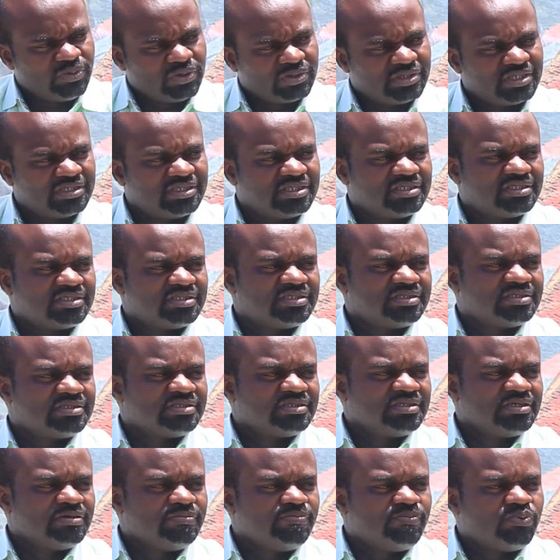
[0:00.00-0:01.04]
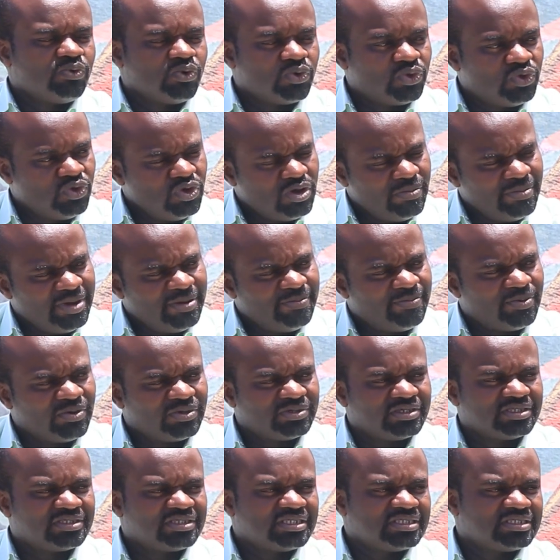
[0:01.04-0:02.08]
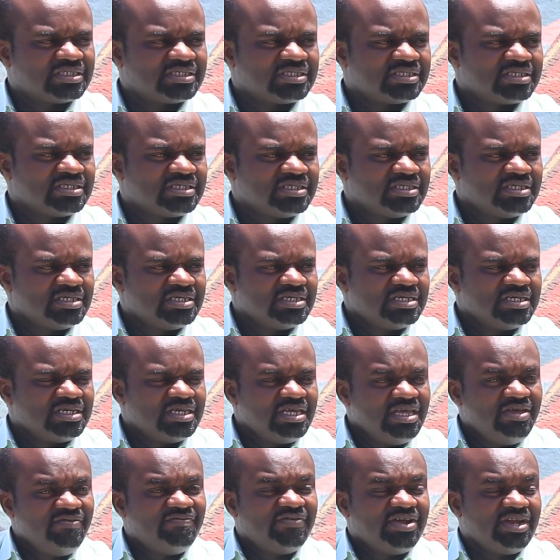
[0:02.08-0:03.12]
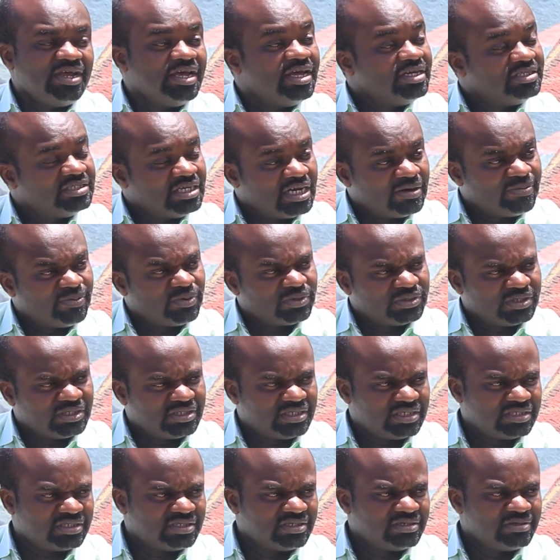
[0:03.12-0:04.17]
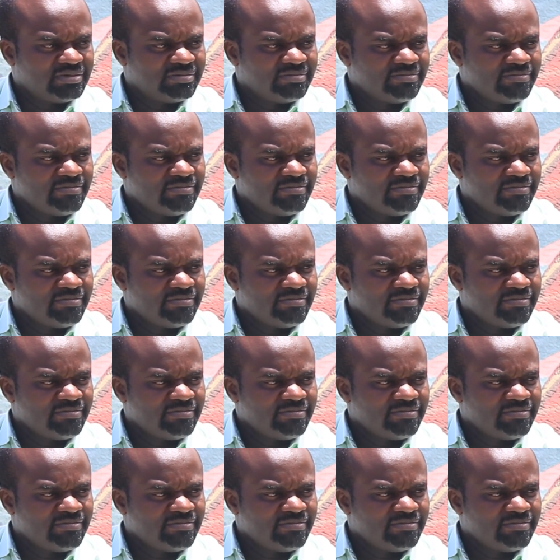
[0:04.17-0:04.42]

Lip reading: processes, procurement processes, even HR processes.